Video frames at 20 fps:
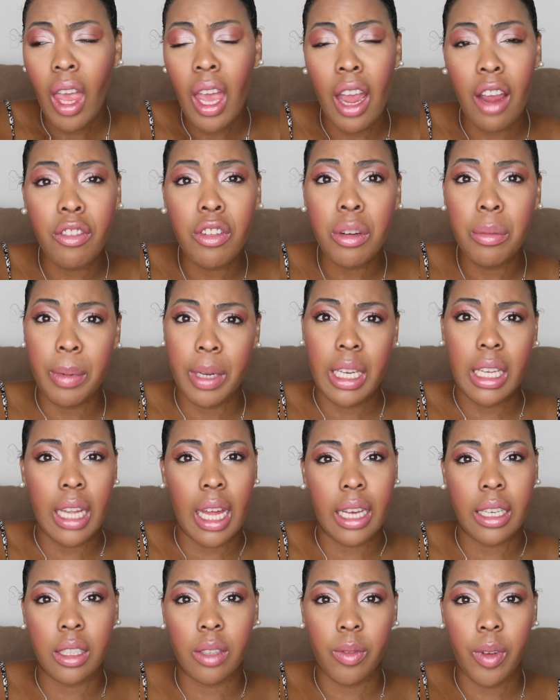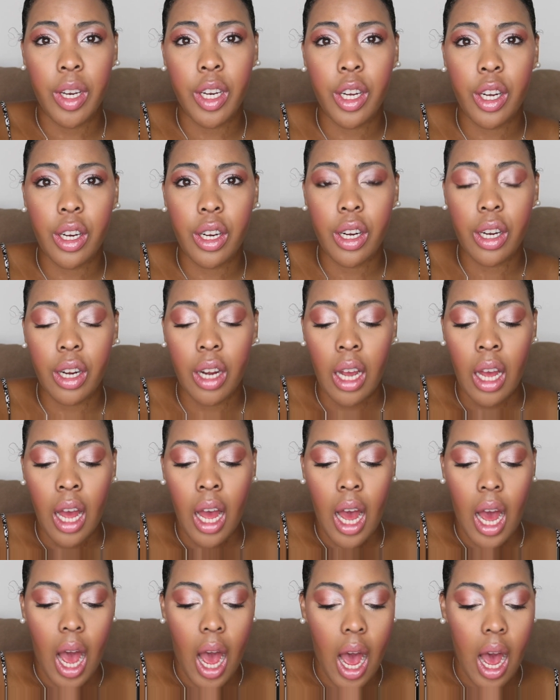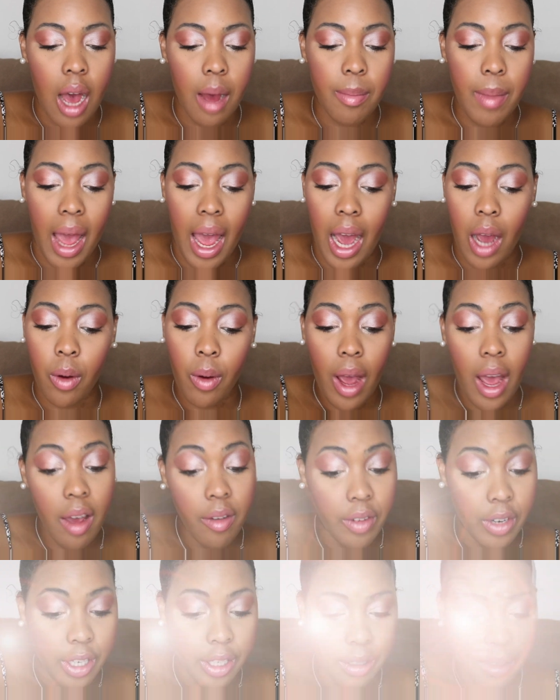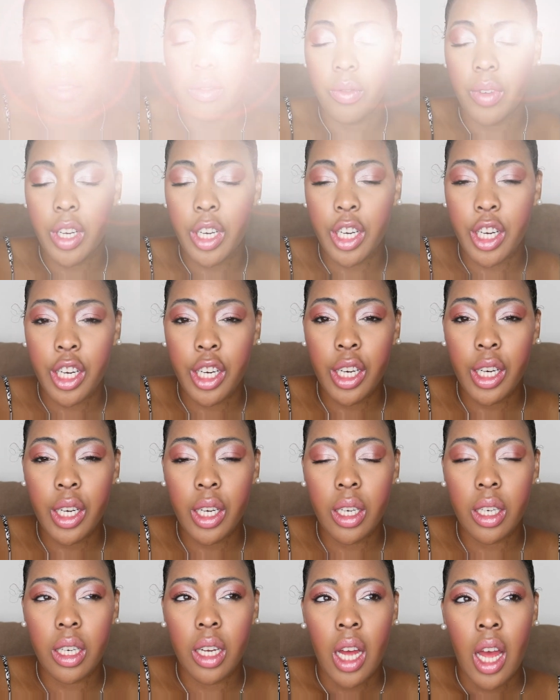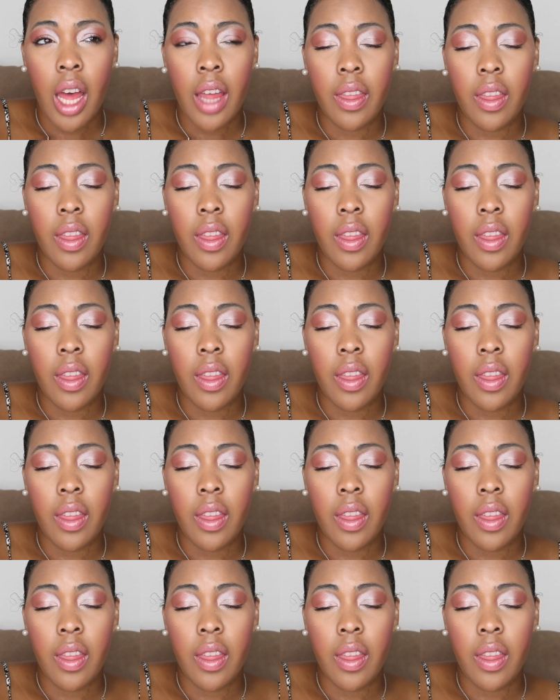Everybody likes vinegar. Um, however, vinegar,